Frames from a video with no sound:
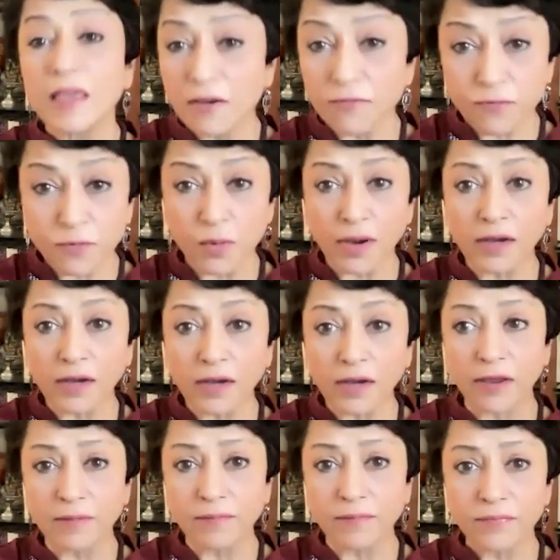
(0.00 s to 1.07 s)
If you
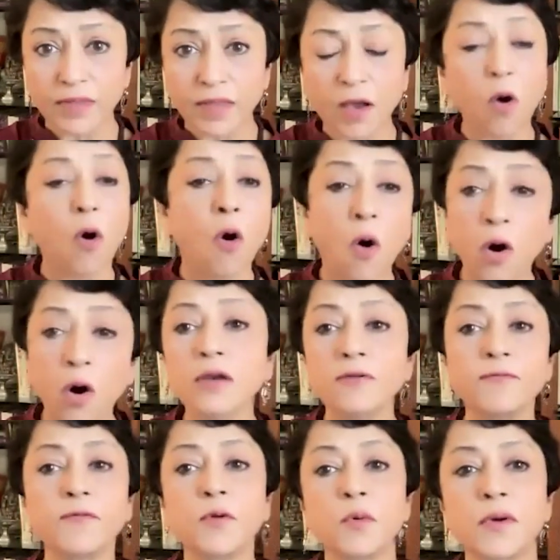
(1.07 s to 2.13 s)
agree, all
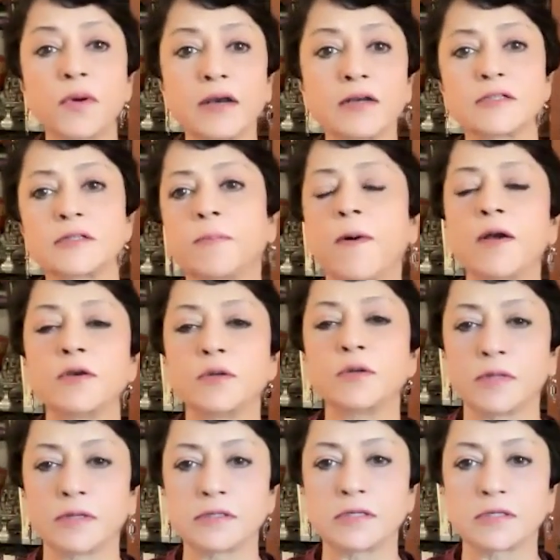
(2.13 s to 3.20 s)
of you can respond to
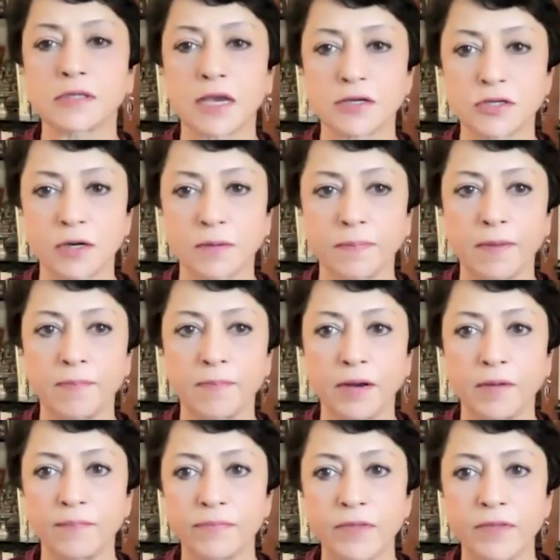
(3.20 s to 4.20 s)
this discussion paper.